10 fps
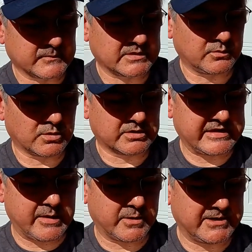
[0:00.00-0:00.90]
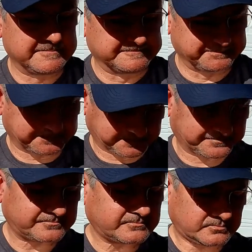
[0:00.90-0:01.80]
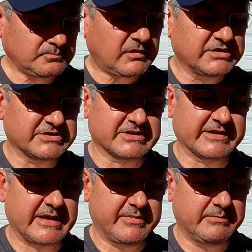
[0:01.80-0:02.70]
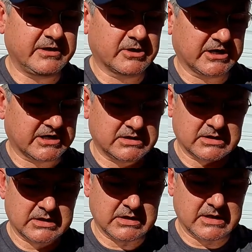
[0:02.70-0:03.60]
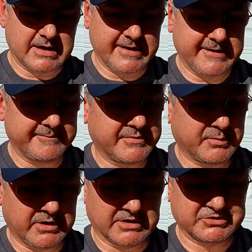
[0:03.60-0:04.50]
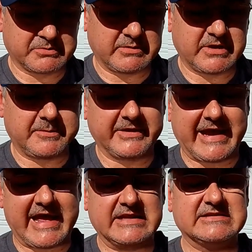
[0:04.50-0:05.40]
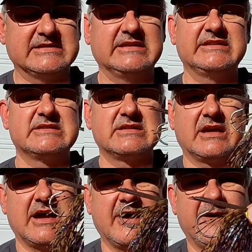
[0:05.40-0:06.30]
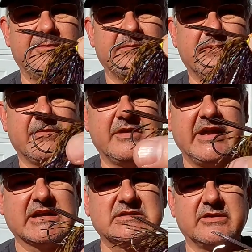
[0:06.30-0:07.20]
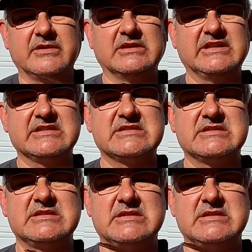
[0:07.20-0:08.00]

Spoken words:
work that way, just like that BB Cricket. But we also may be able to add it to this. The next on the list